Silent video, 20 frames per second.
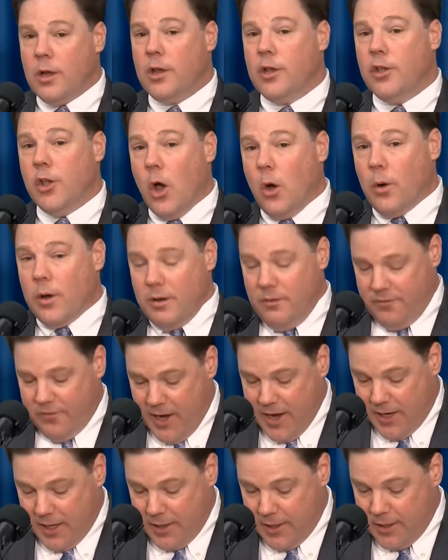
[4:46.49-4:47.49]
known
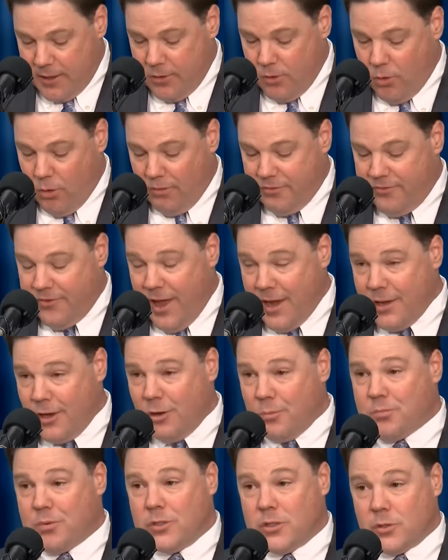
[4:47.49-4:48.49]
Vicodin or
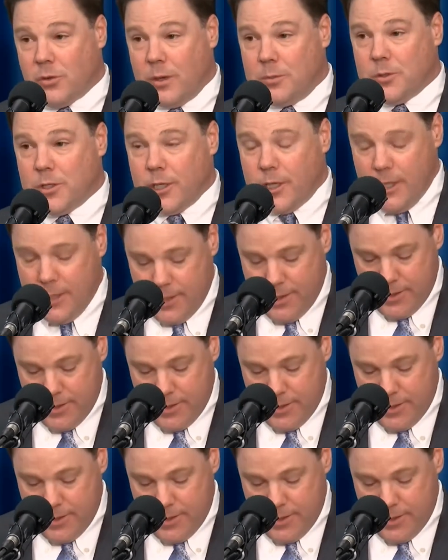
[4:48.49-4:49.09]
fentanyl prescription.